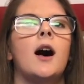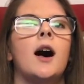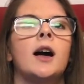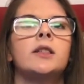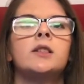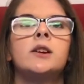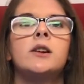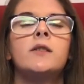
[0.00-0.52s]

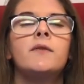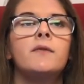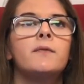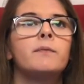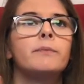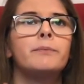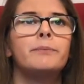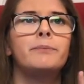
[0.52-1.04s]
I love
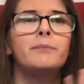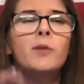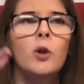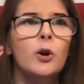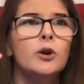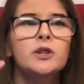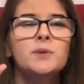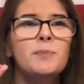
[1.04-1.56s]

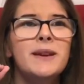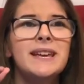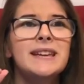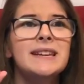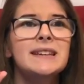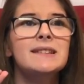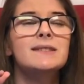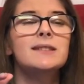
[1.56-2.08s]
large
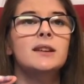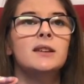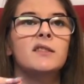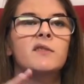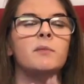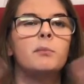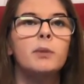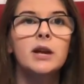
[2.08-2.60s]
pigs, I
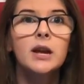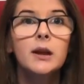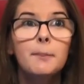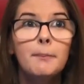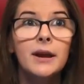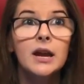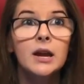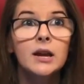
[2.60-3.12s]
love
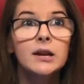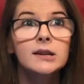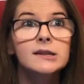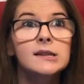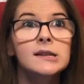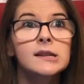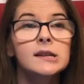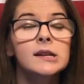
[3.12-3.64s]
big pigs,
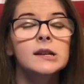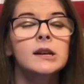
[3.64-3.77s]
like